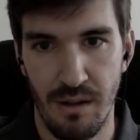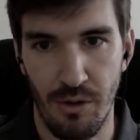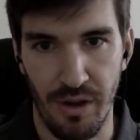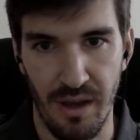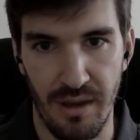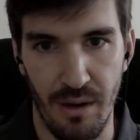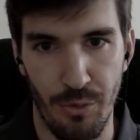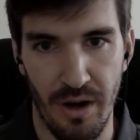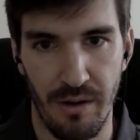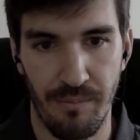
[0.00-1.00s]
Okay, here
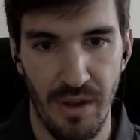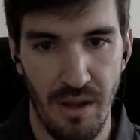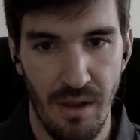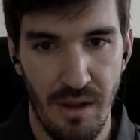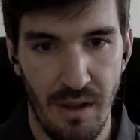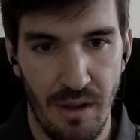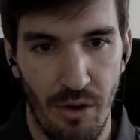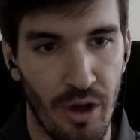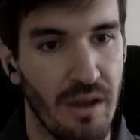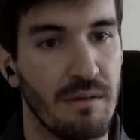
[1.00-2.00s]
we are.
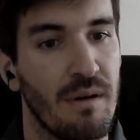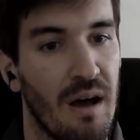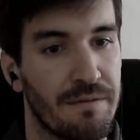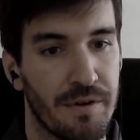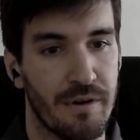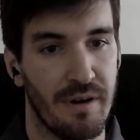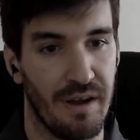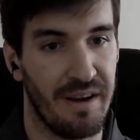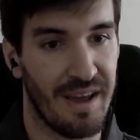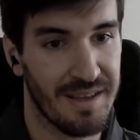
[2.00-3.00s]
Okay, after
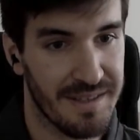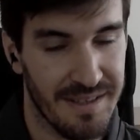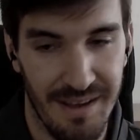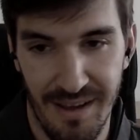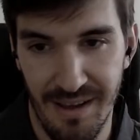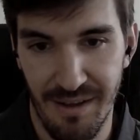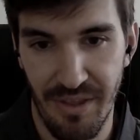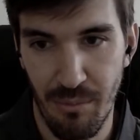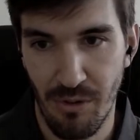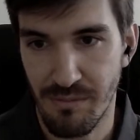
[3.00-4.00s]
a nice
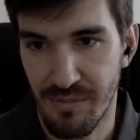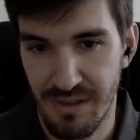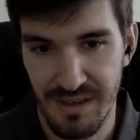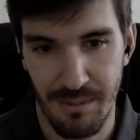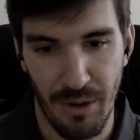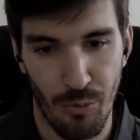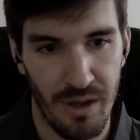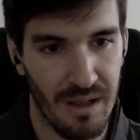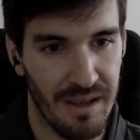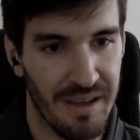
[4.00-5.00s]
demo, let me
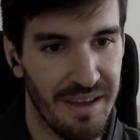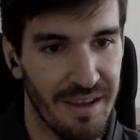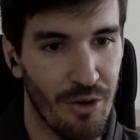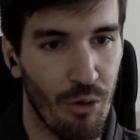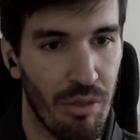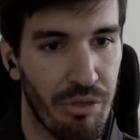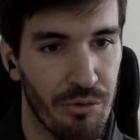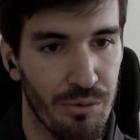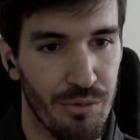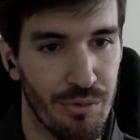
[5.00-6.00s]
quickly go
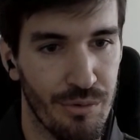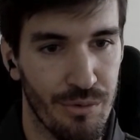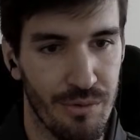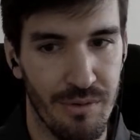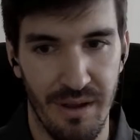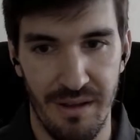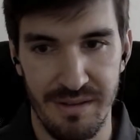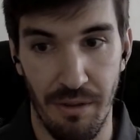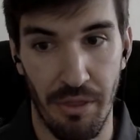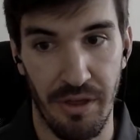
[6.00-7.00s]
through
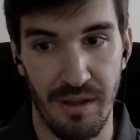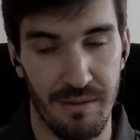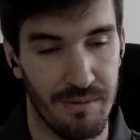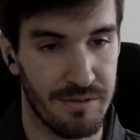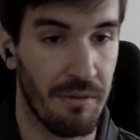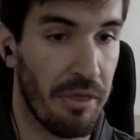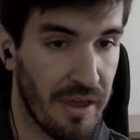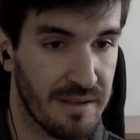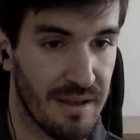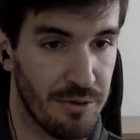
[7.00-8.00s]
some things
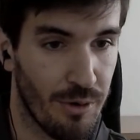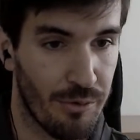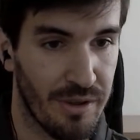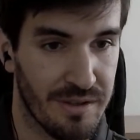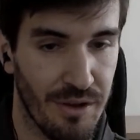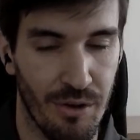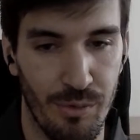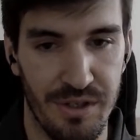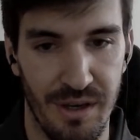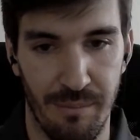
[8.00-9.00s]
that you already saw,
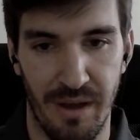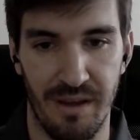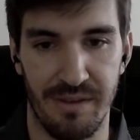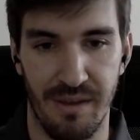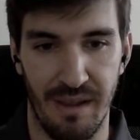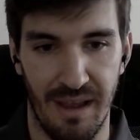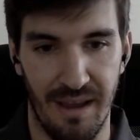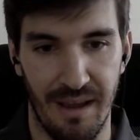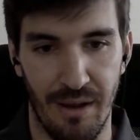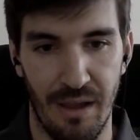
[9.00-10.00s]
but
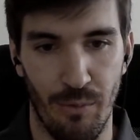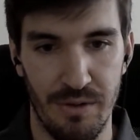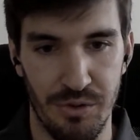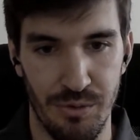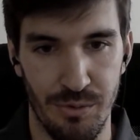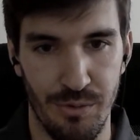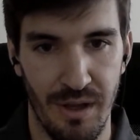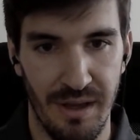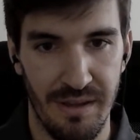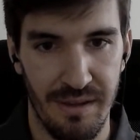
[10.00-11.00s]
I want to,
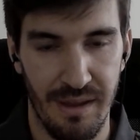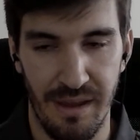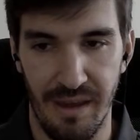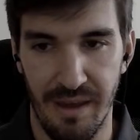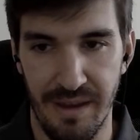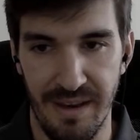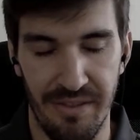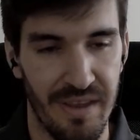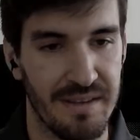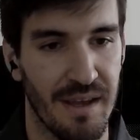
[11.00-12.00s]
in a
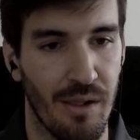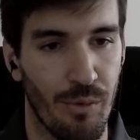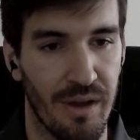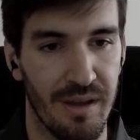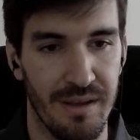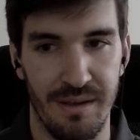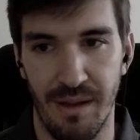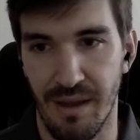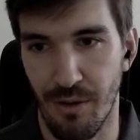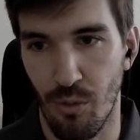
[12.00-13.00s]
detailed
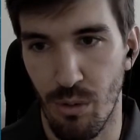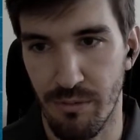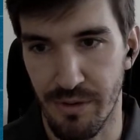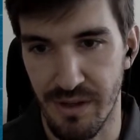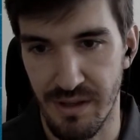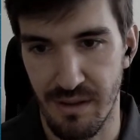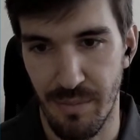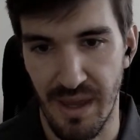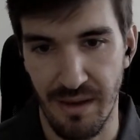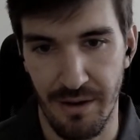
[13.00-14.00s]
way, go over the
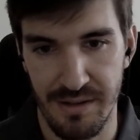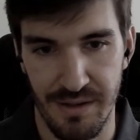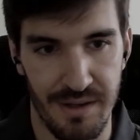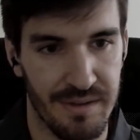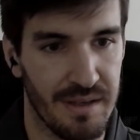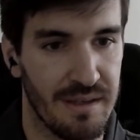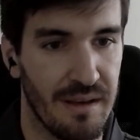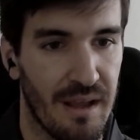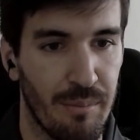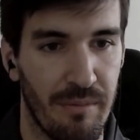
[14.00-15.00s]
main characteristics
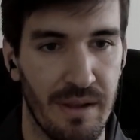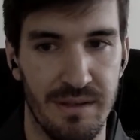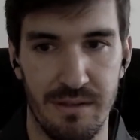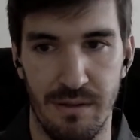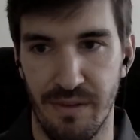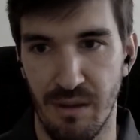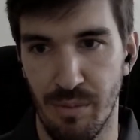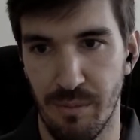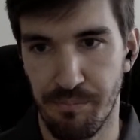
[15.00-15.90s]
and capabilities of the NIP.